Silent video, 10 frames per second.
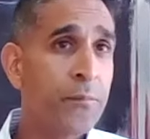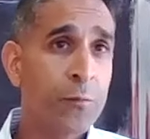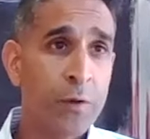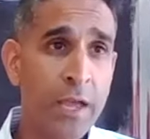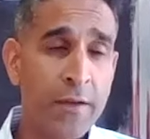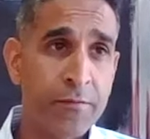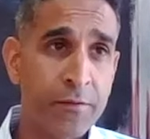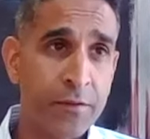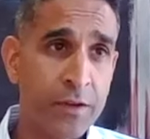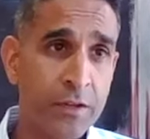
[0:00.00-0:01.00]
We
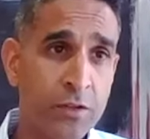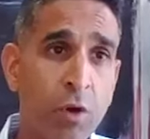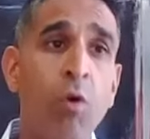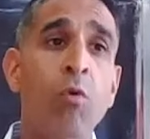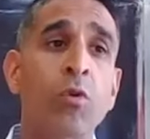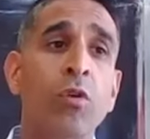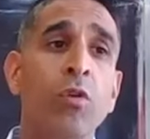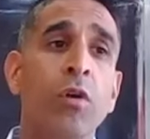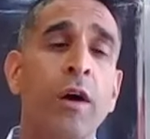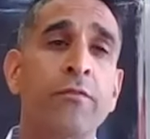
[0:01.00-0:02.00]
have a
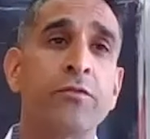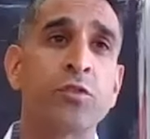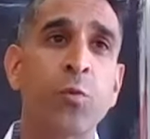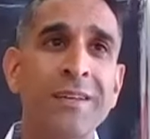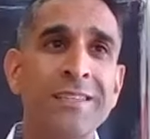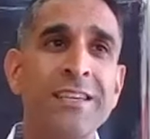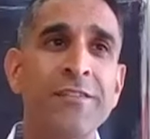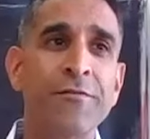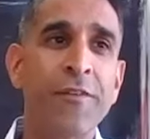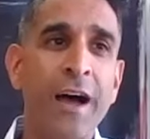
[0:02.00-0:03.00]
total of
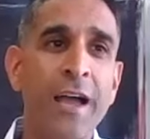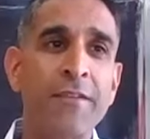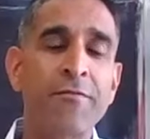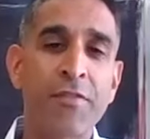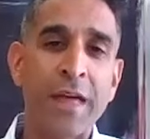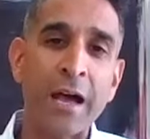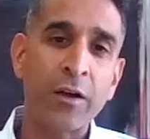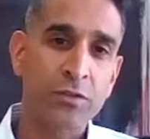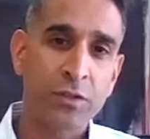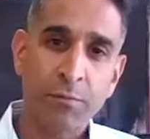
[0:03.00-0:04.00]

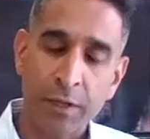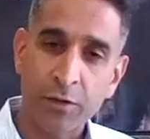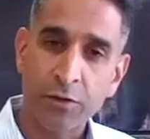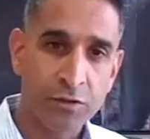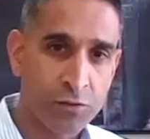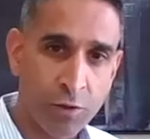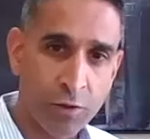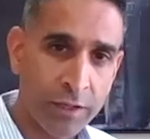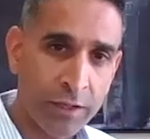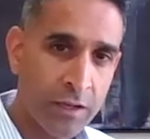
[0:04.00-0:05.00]
25,000 meters of
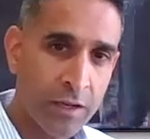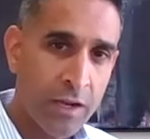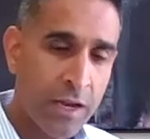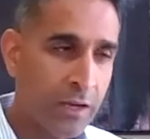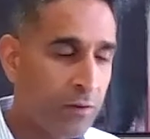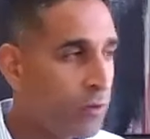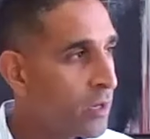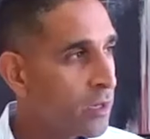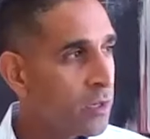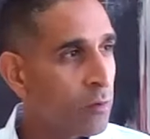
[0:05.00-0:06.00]
drilling. And,
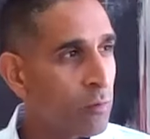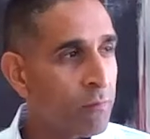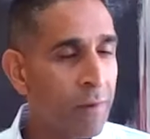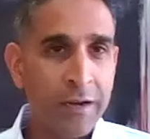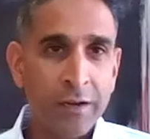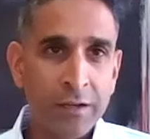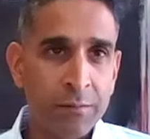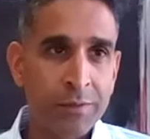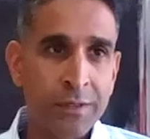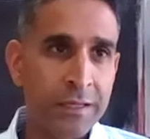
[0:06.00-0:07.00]
you know, we might have
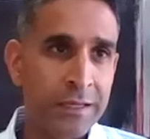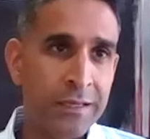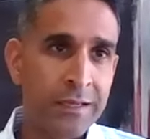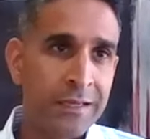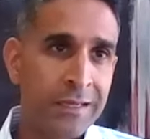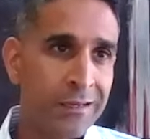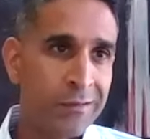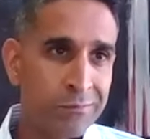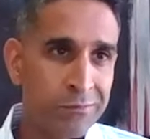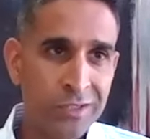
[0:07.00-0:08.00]
completed, you
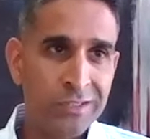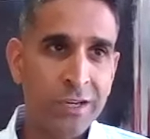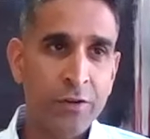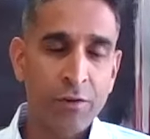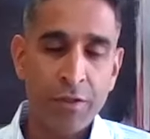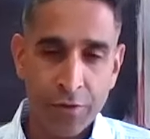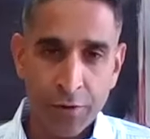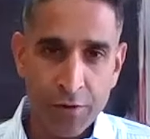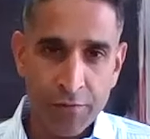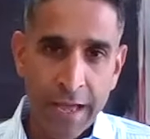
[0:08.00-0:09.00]
know, just under a
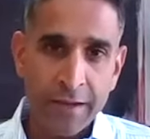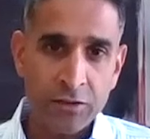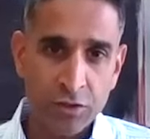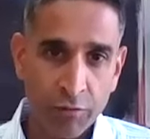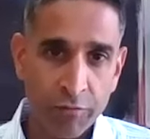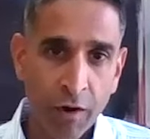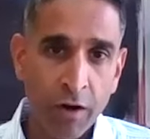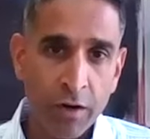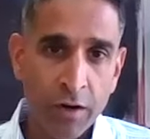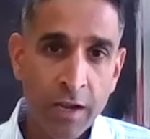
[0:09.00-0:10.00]
third of that so
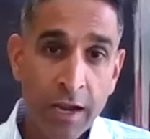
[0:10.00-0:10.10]
far.